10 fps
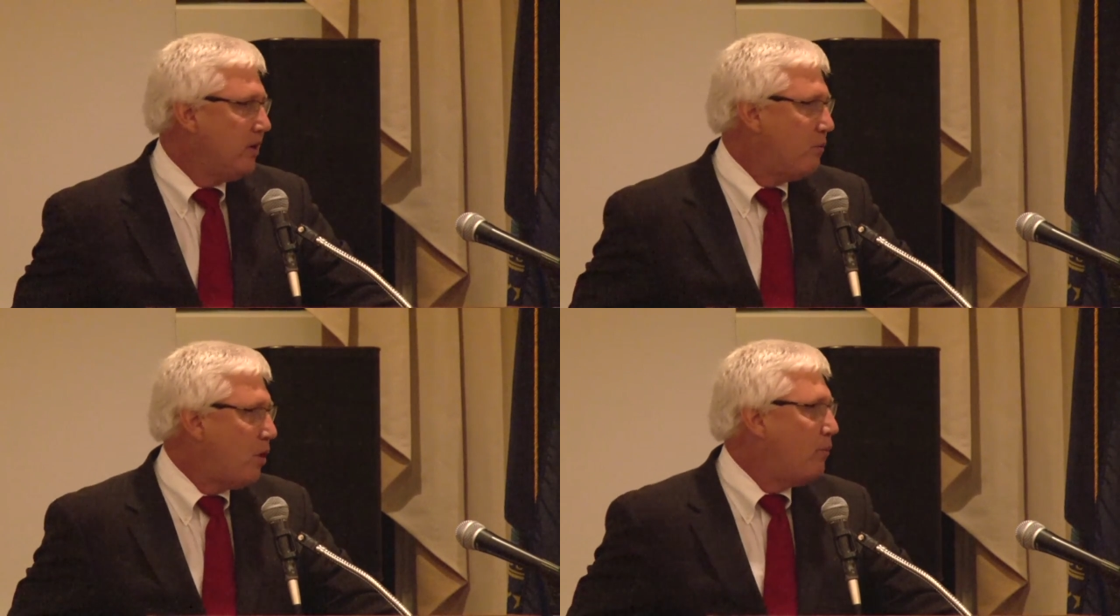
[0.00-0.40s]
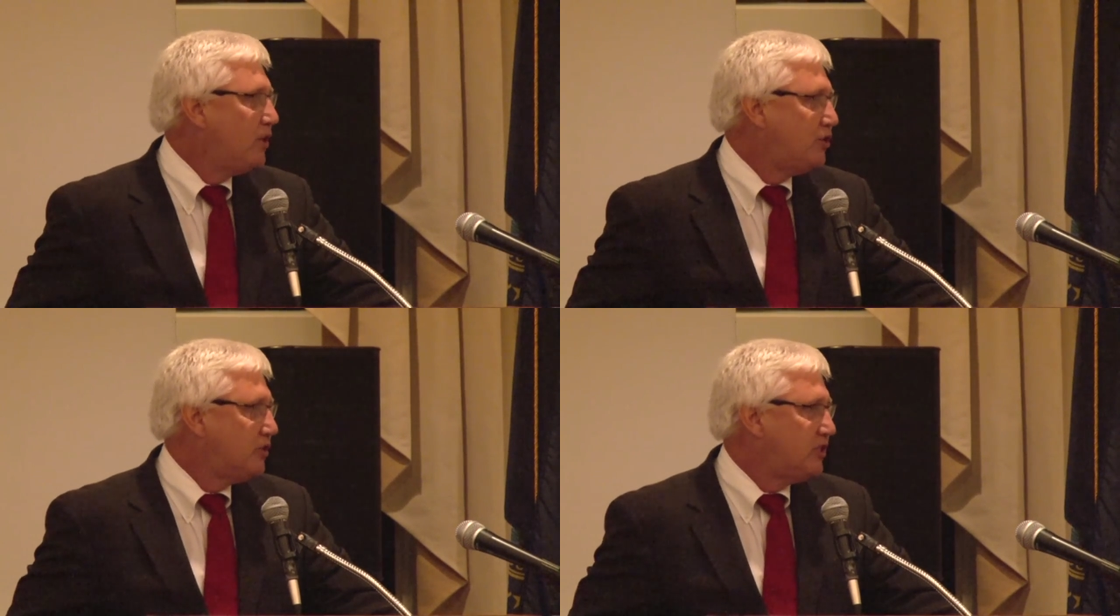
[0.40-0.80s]
what we
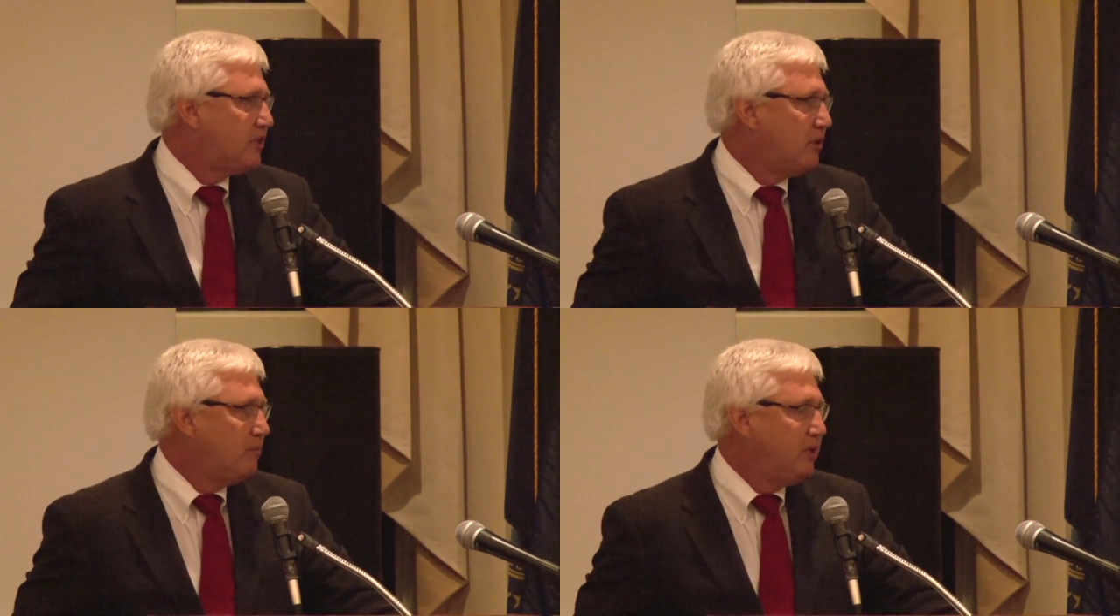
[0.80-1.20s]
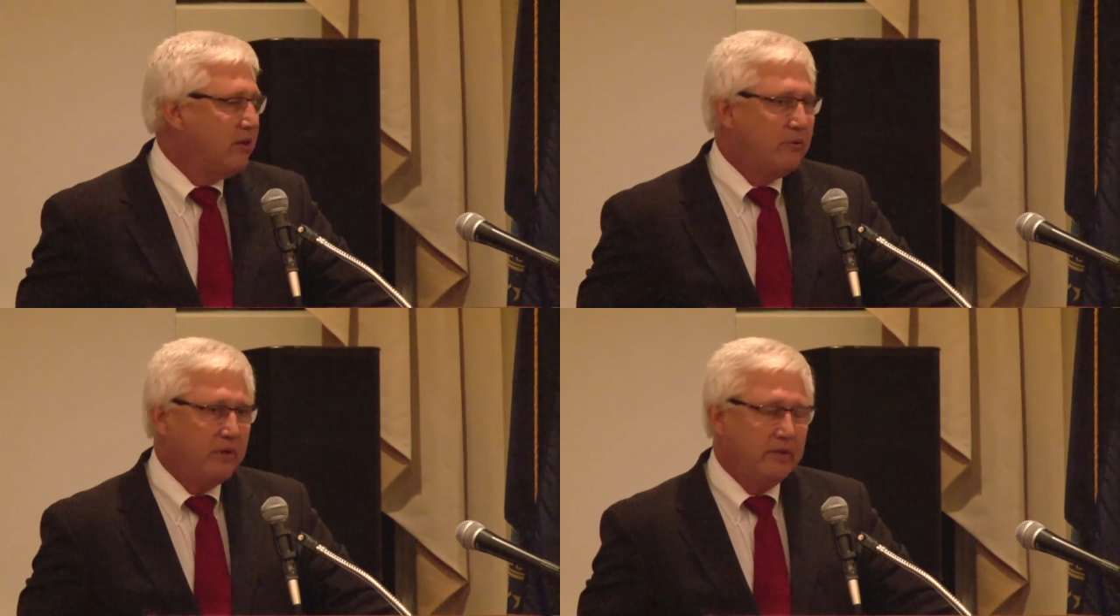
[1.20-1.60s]
should still be
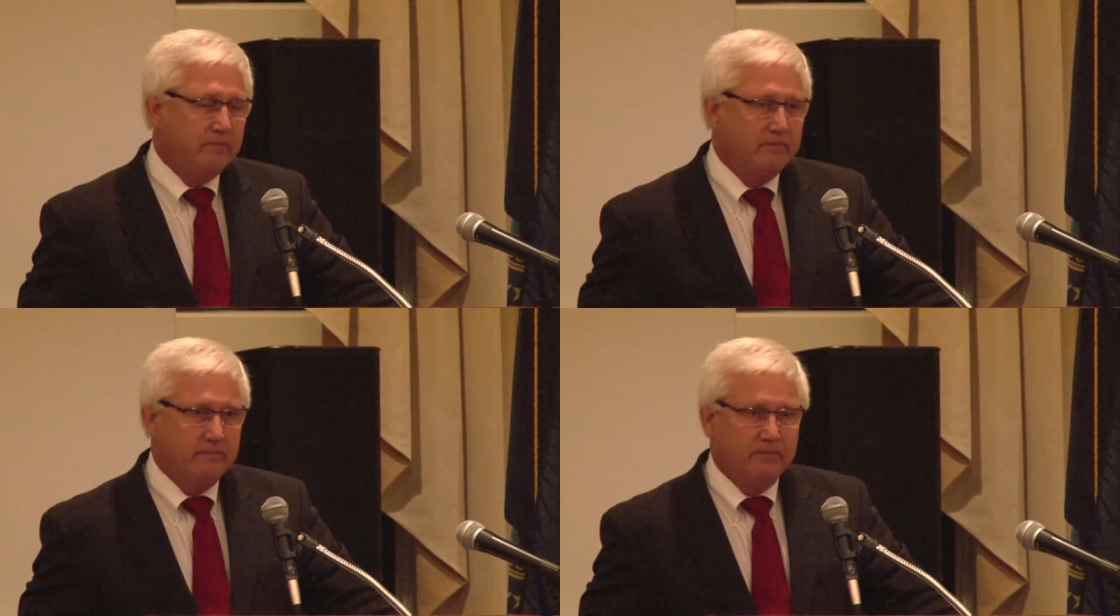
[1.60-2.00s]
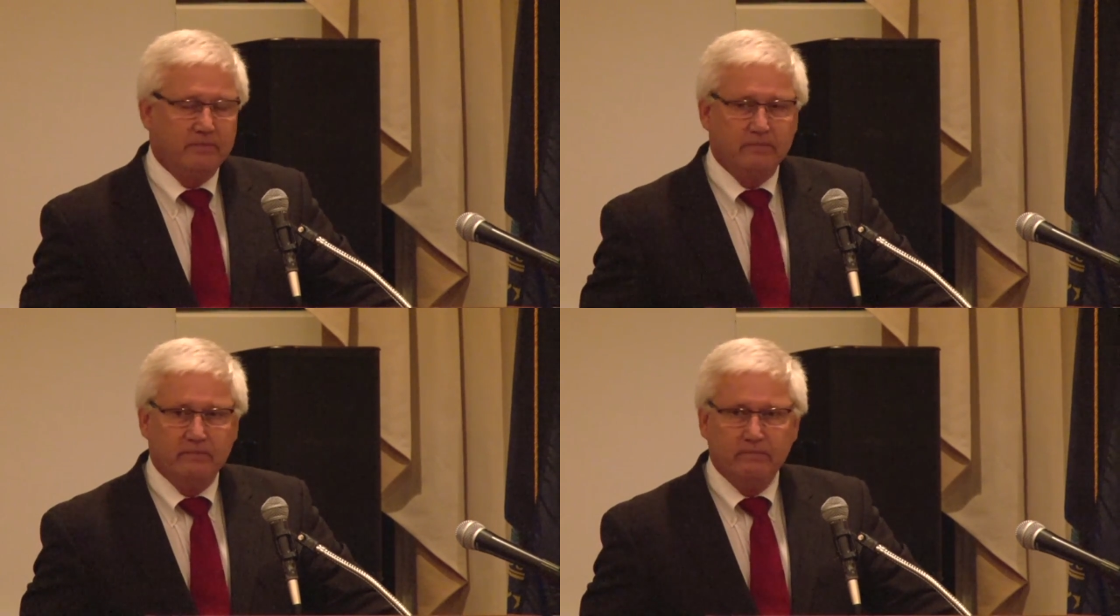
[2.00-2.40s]
doing.
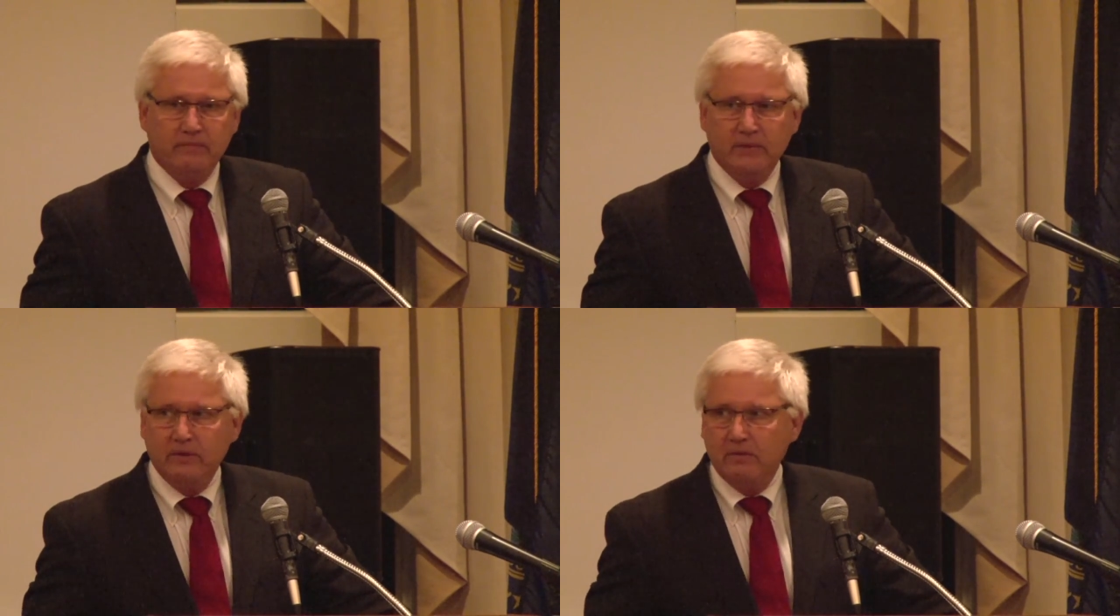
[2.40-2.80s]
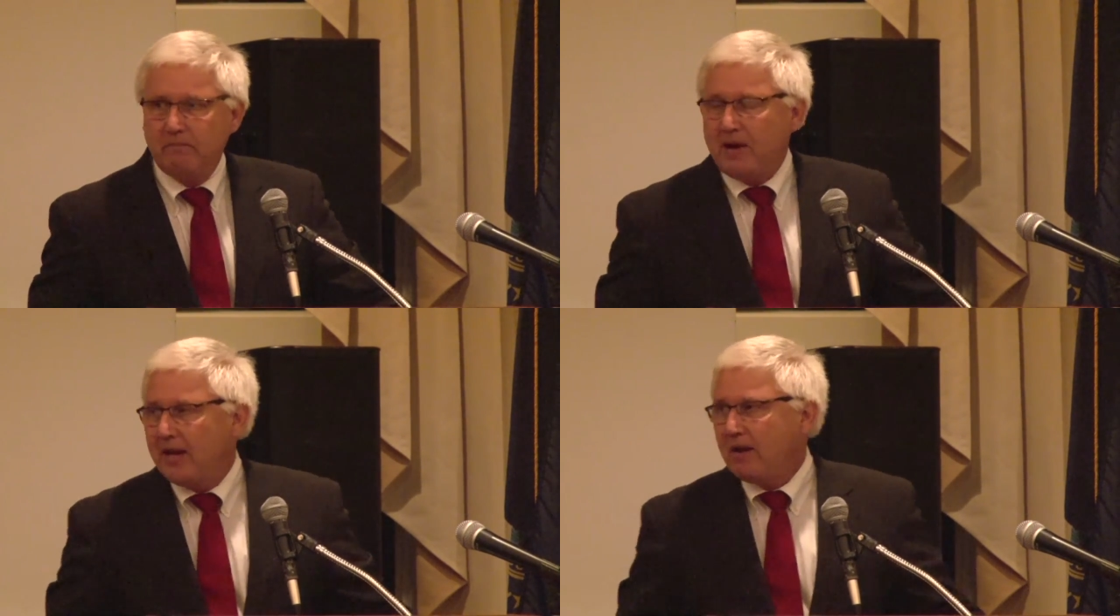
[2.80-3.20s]

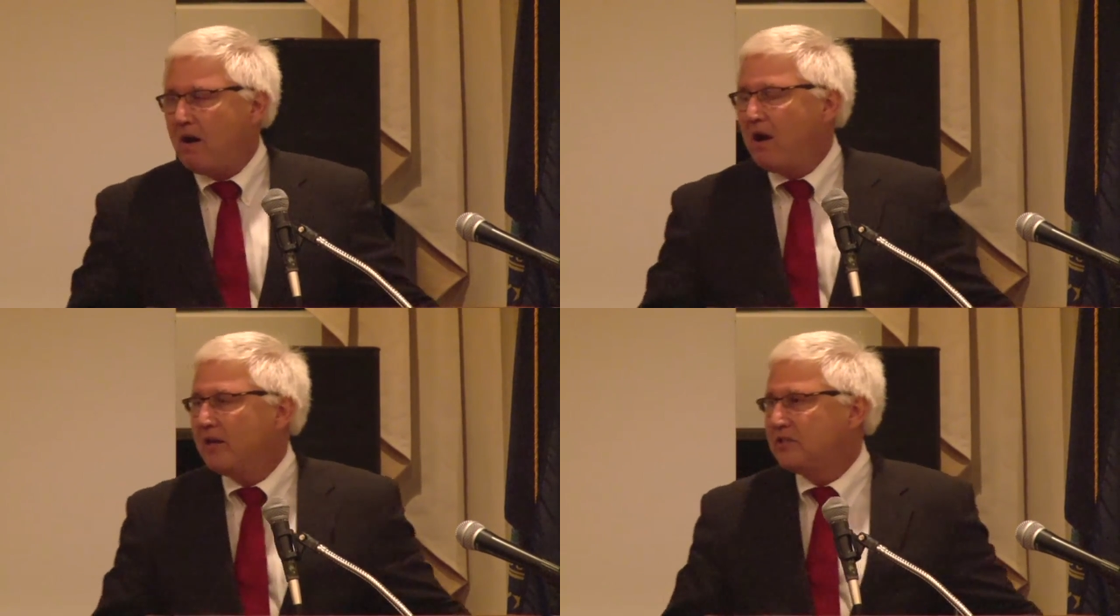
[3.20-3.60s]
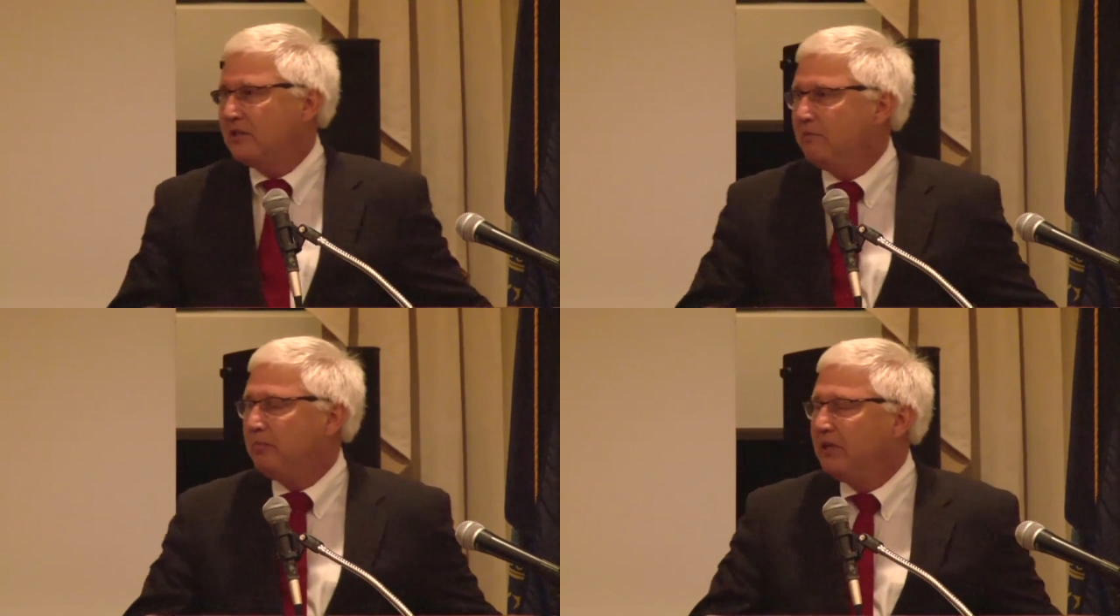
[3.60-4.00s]
Mike
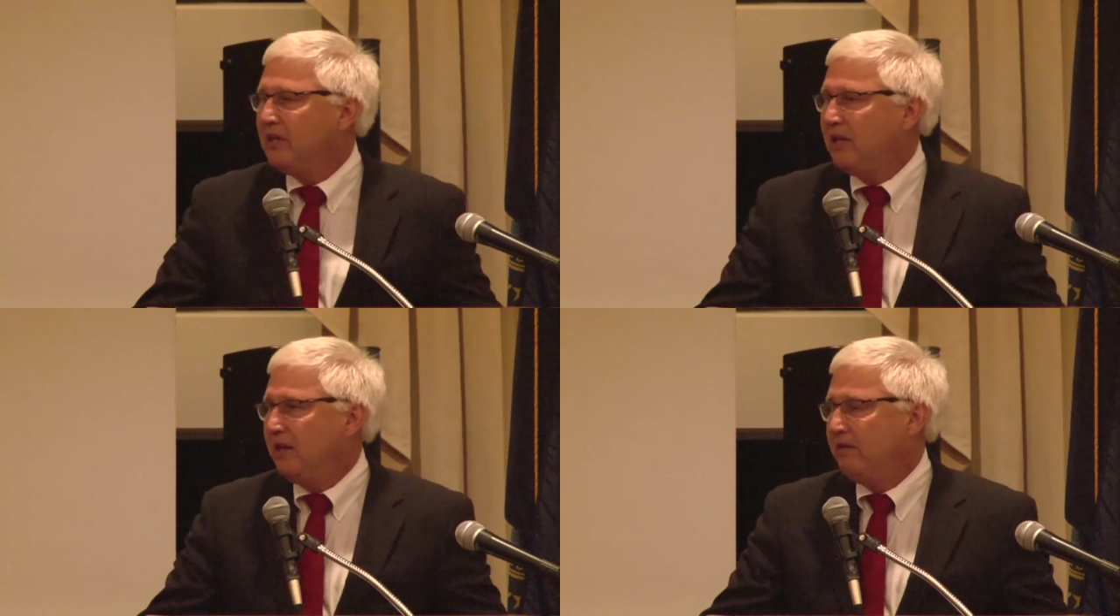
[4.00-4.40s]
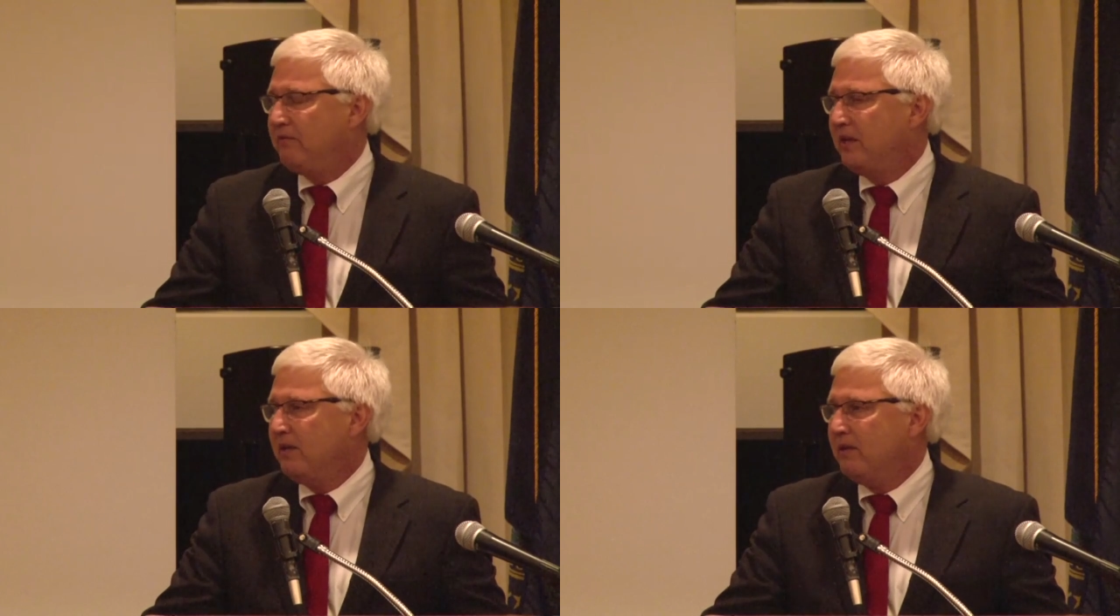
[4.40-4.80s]
honestly believed